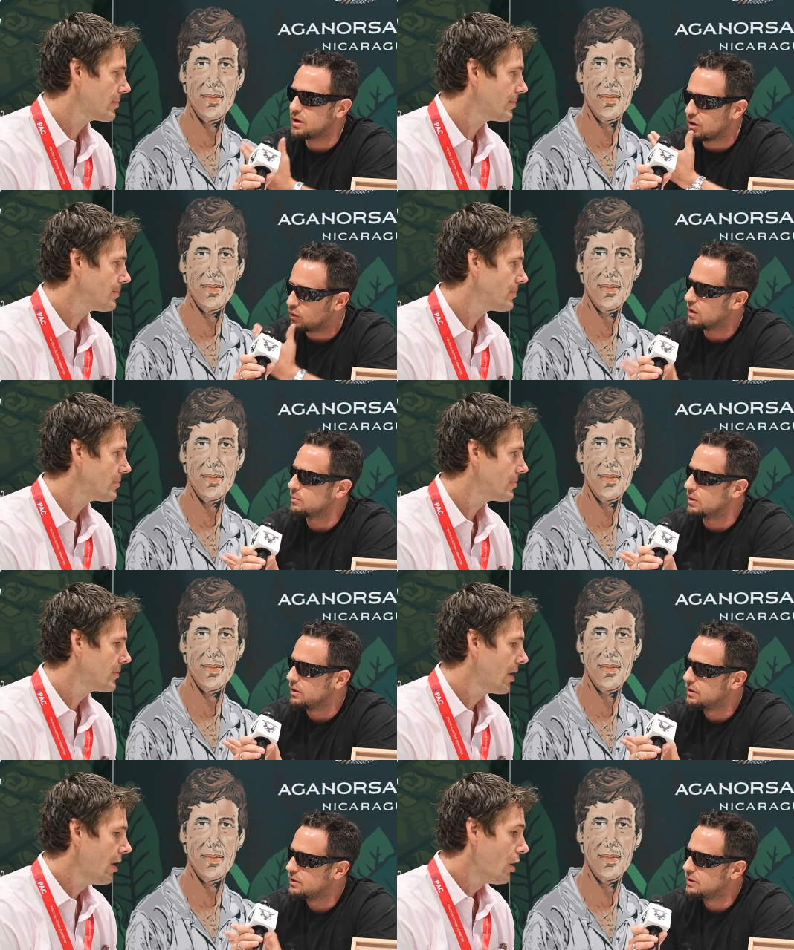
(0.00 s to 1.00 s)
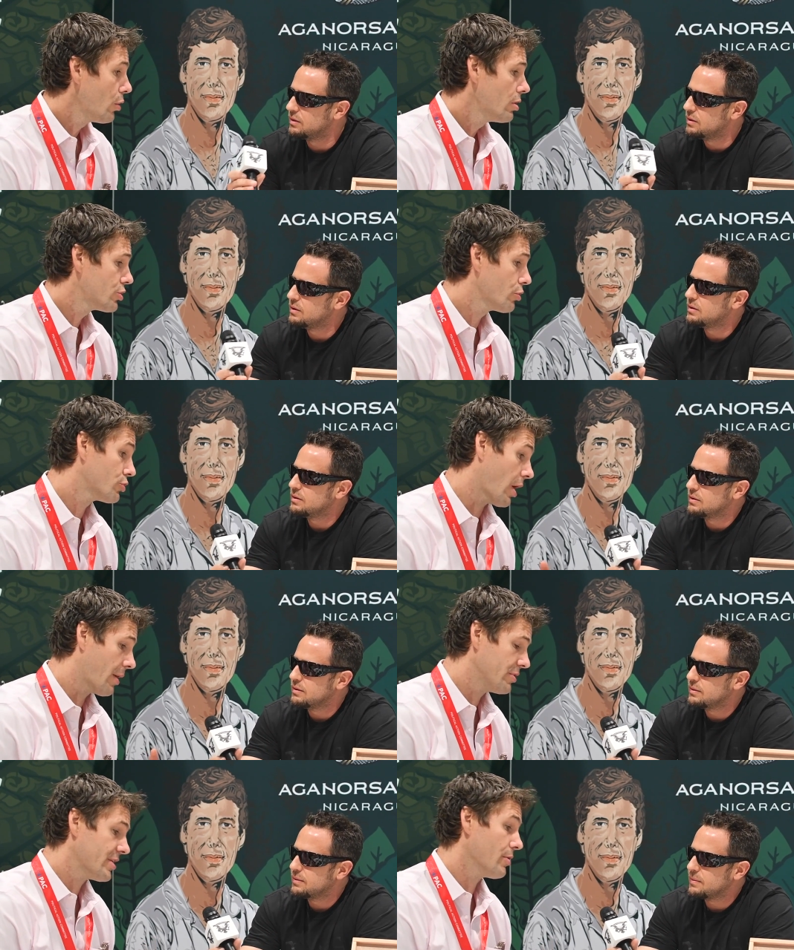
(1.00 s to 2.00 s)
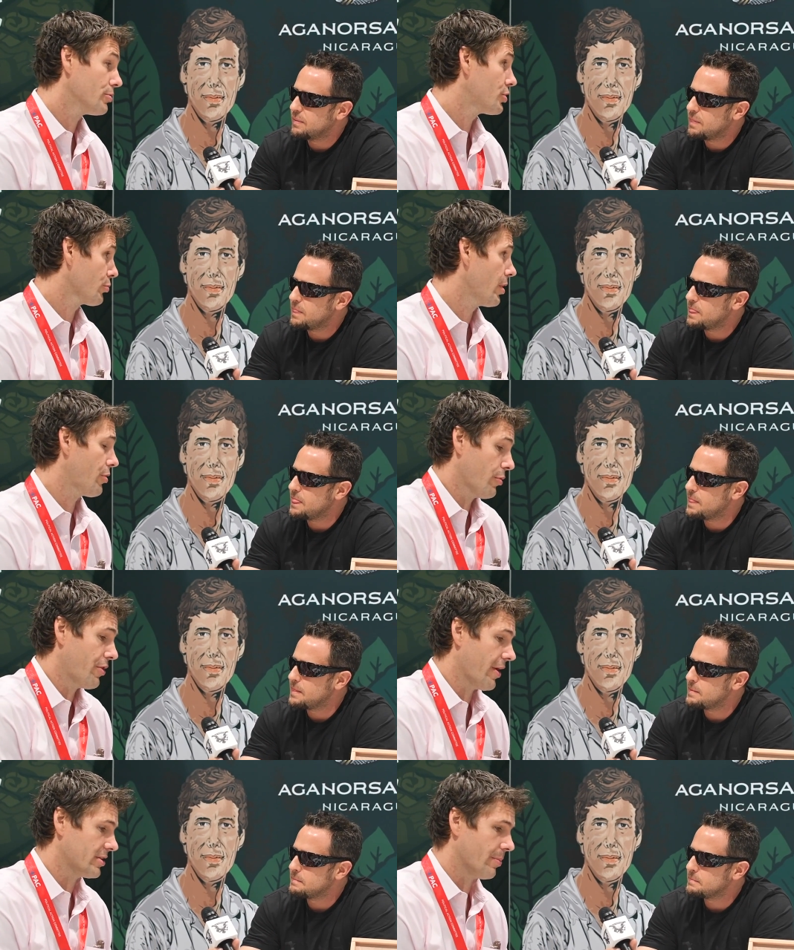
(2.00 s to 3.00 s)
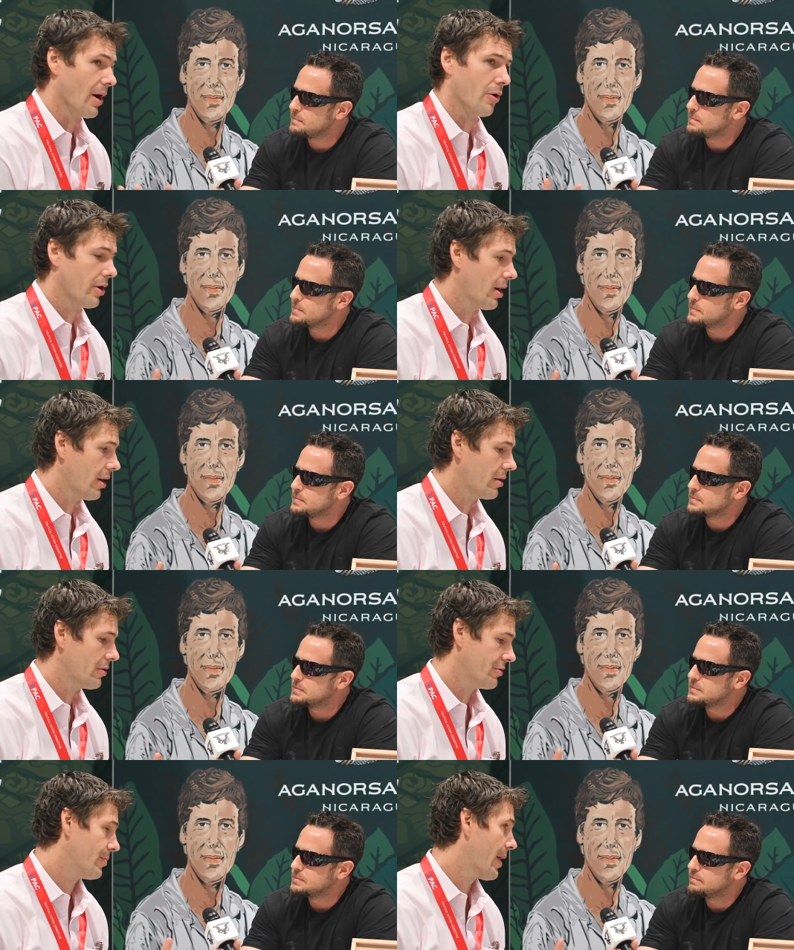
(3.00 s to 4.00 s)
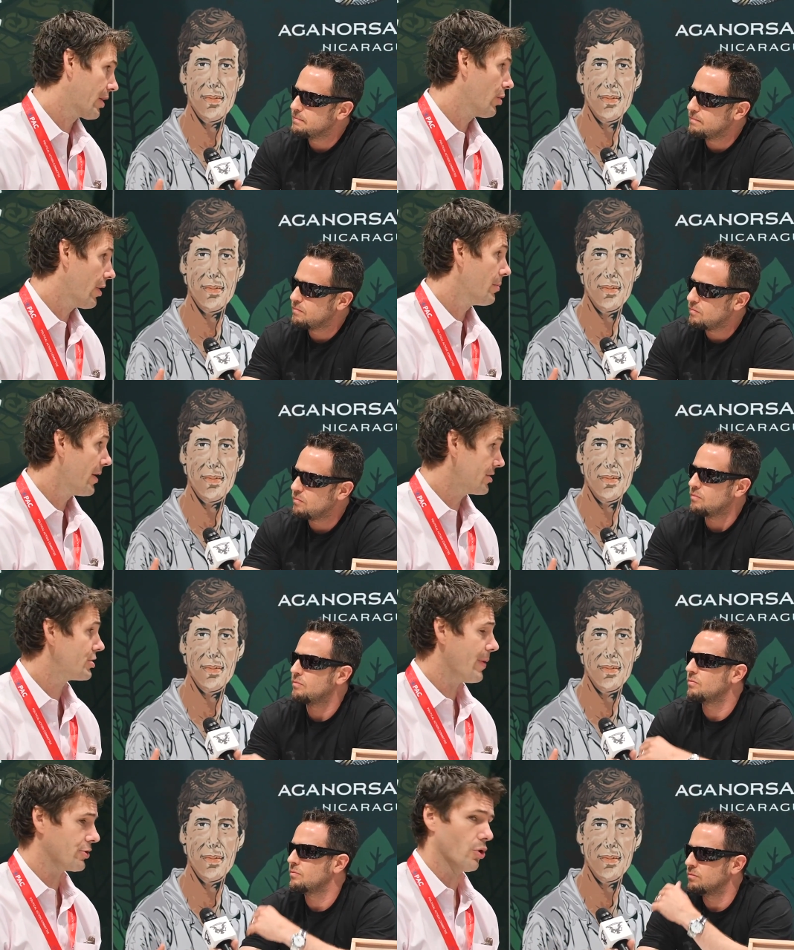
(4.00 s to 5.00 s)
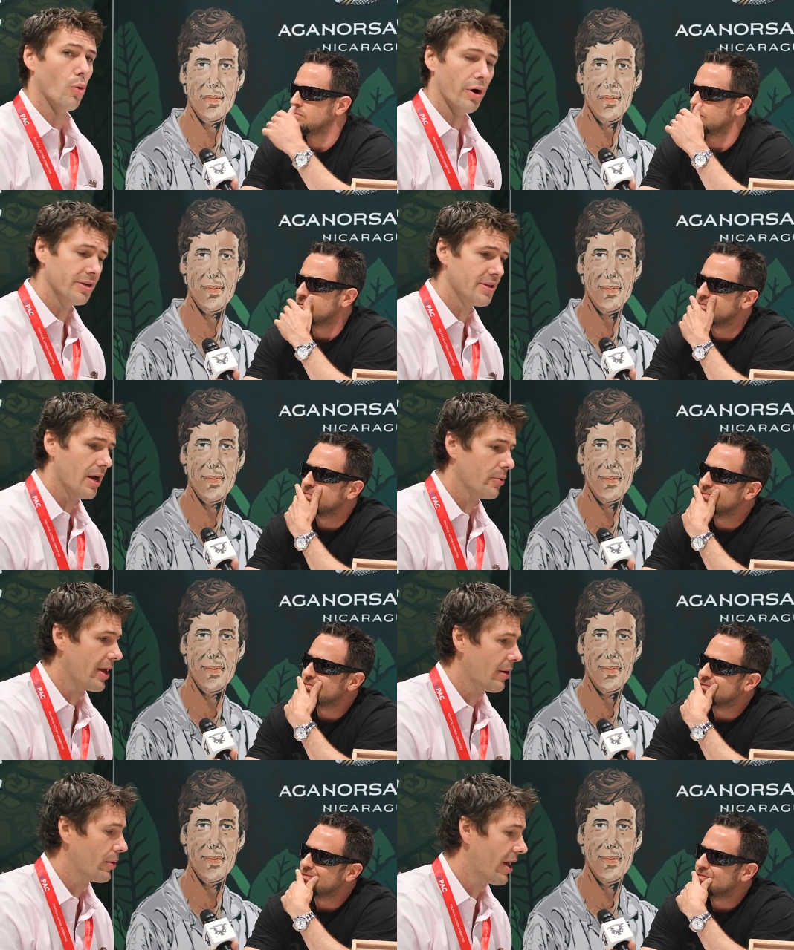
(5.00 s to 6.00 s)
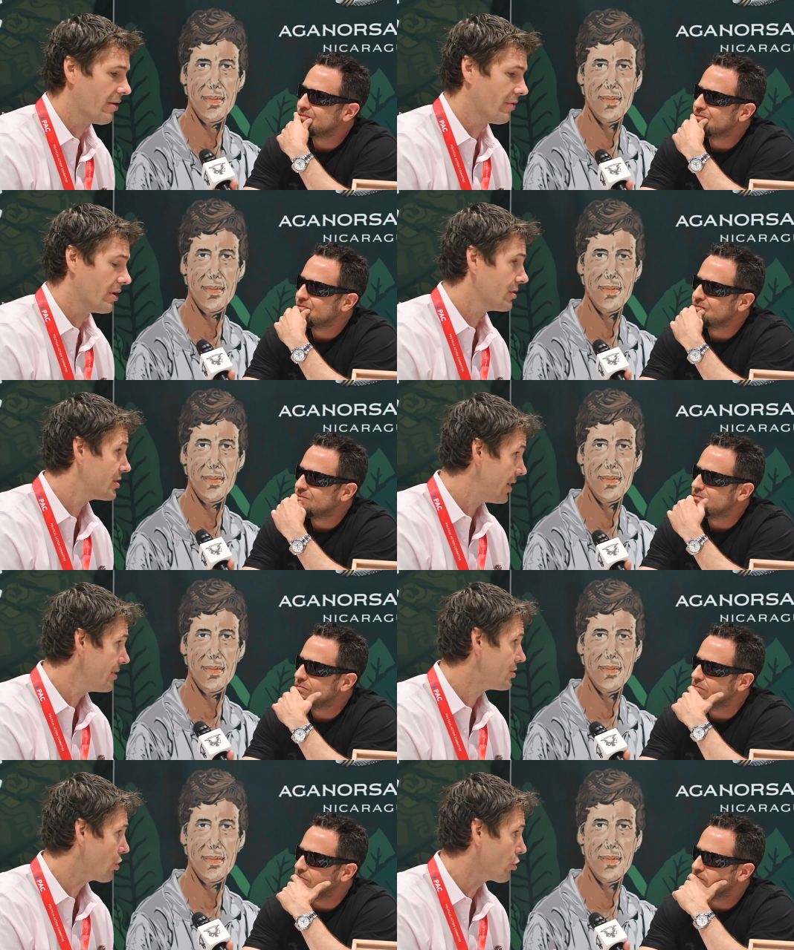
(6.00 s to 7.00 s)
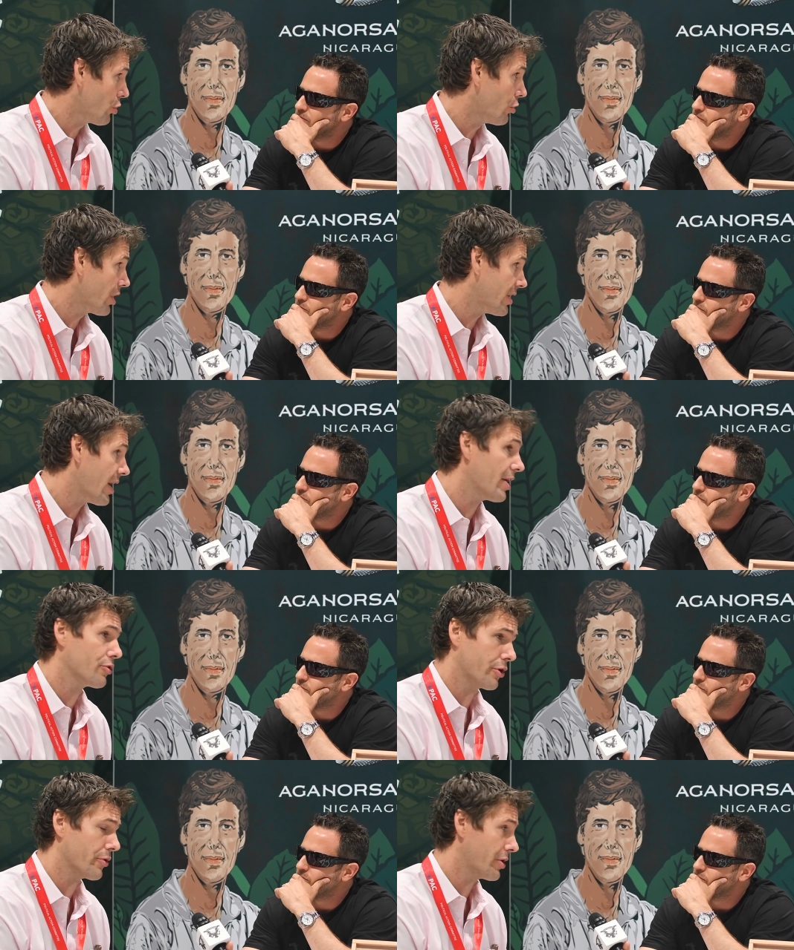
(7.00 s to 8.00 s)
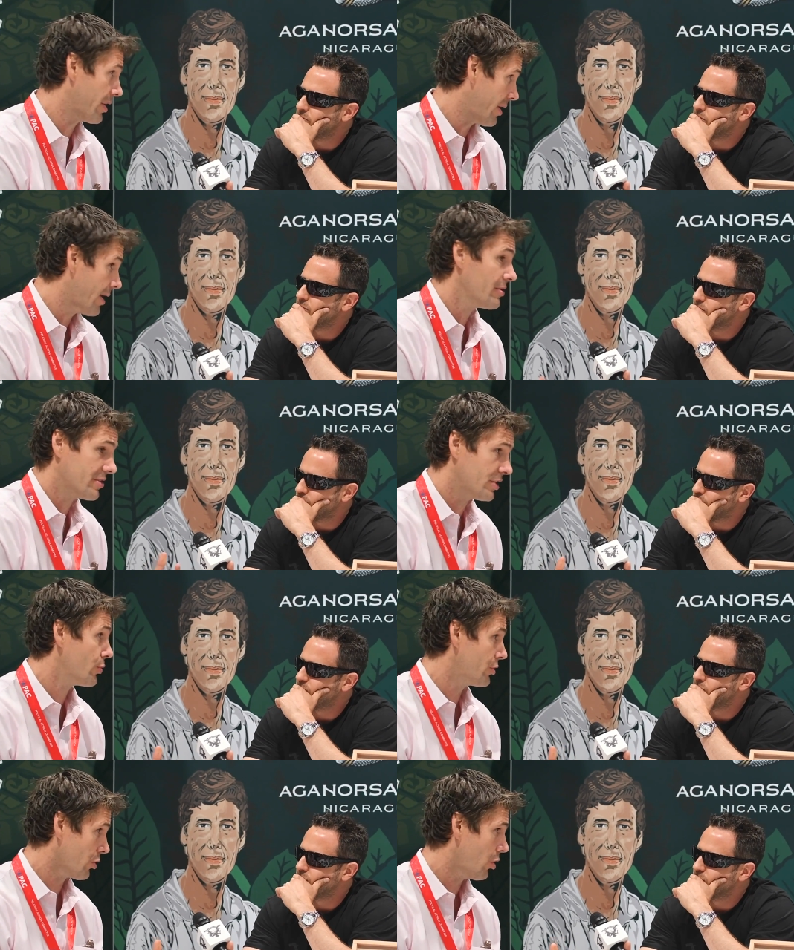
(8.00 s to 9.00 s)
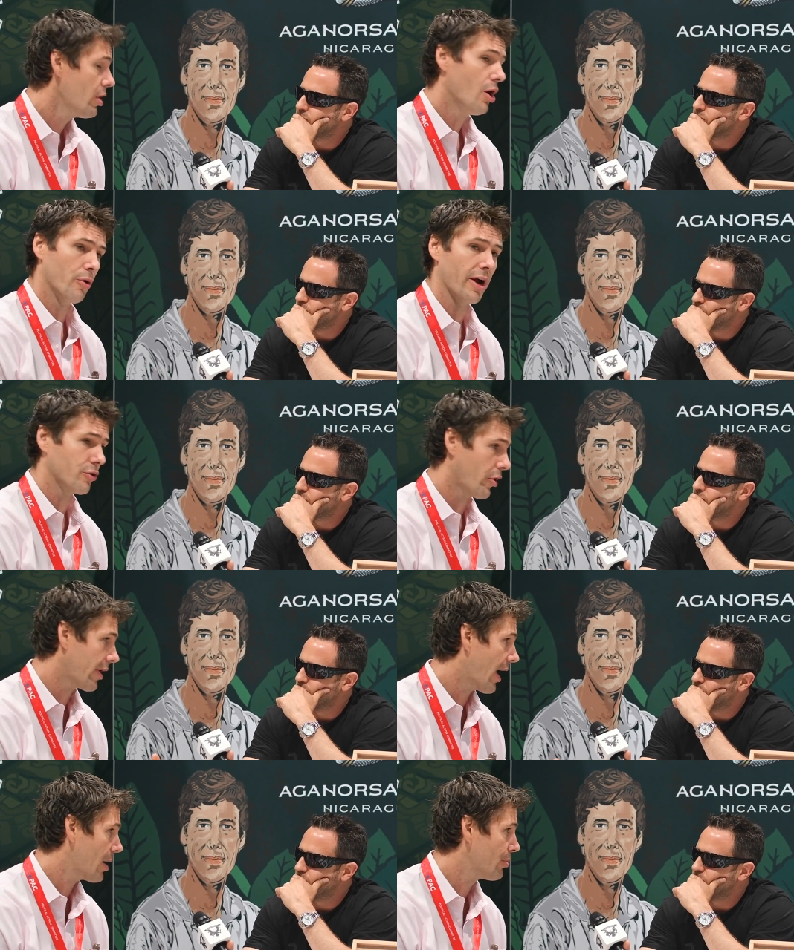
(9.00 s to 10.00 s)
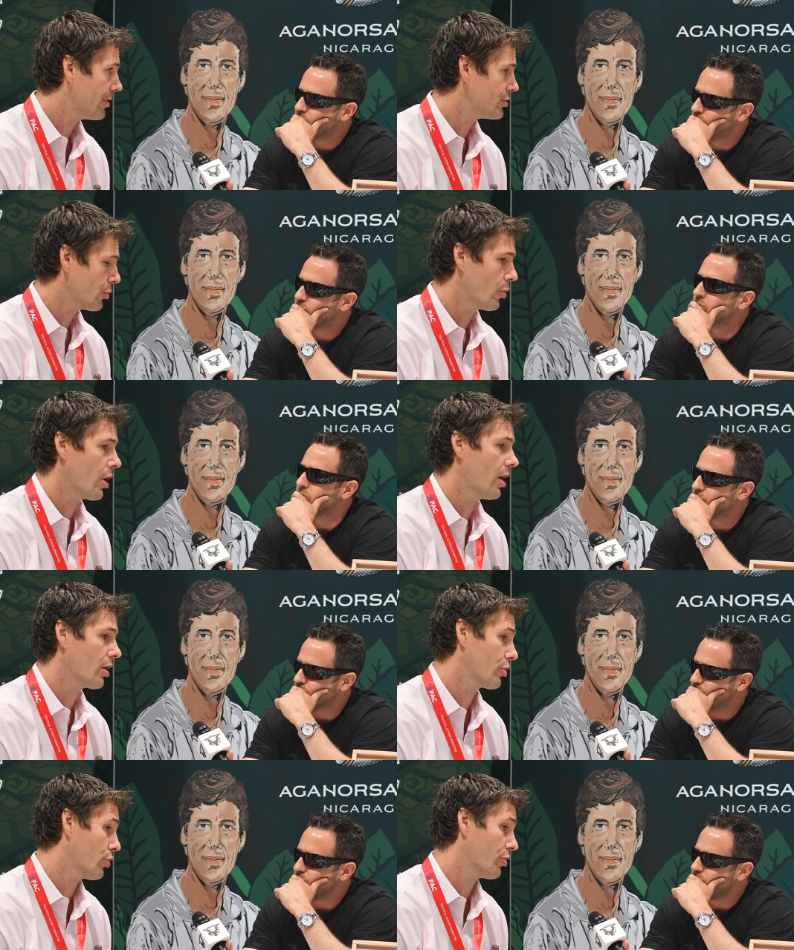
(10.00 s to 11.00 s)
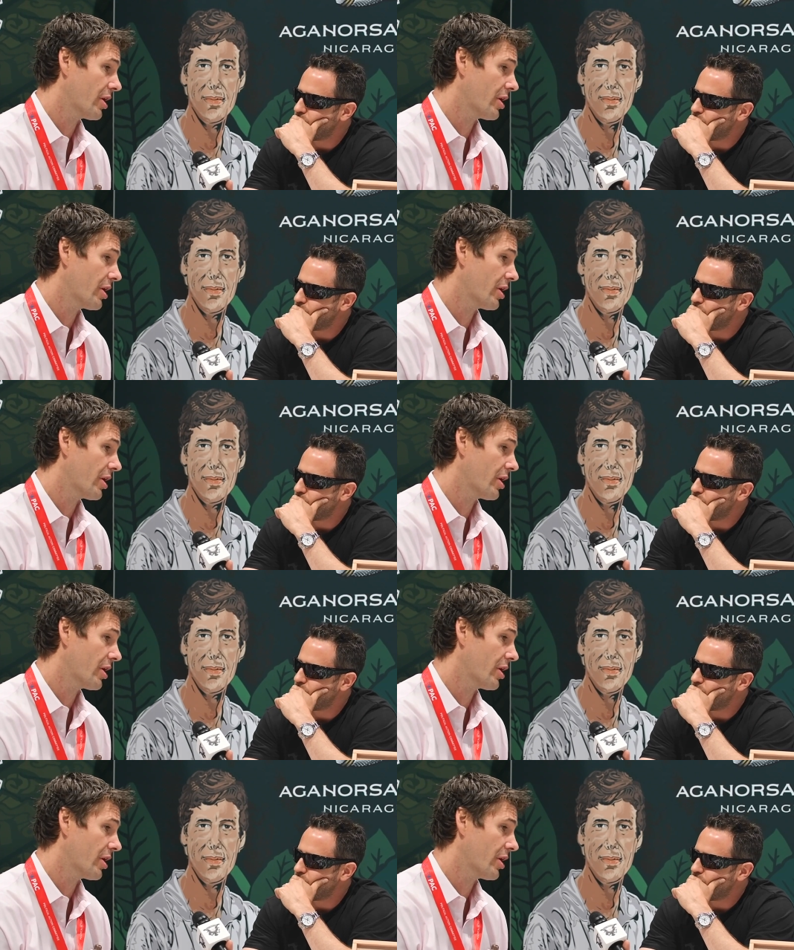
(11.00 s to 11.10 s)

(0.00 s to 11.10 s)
Speaker 1: incredible. So there's, I would say there's three, three things about uh, the tobacco that makes it special. One is that we, we have uh, seeds, Corojo 99, Criollo 98, the seeds we grow. We're not growing hybrids. Uh, Corojo